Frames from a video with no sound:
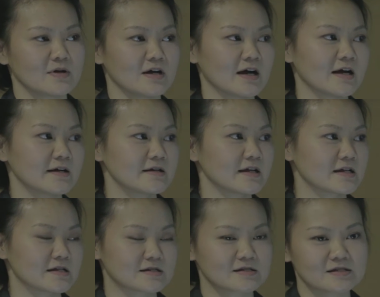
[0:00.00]
and
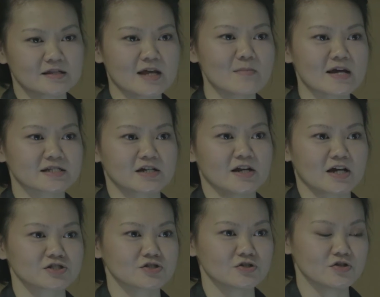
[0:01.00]
it then makes a connection